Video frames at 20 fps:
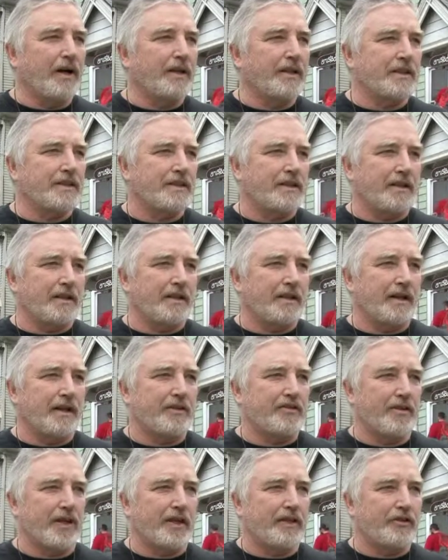Well, it's,
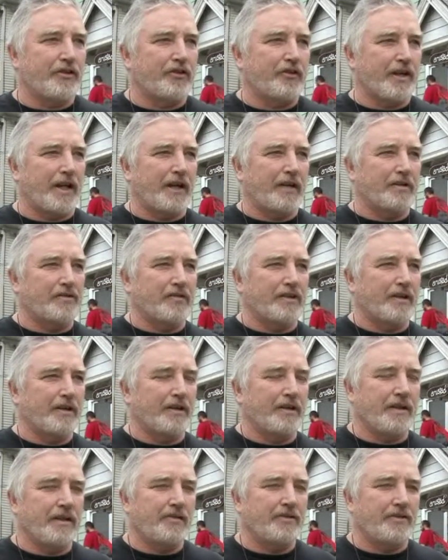as I understand,
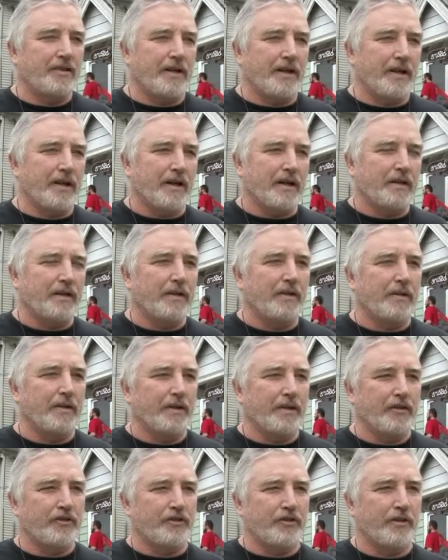it's a
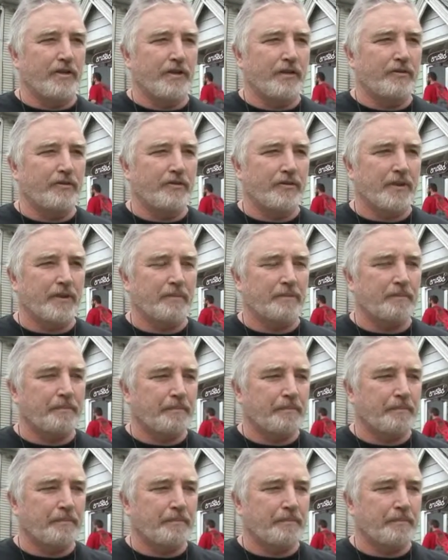coalition of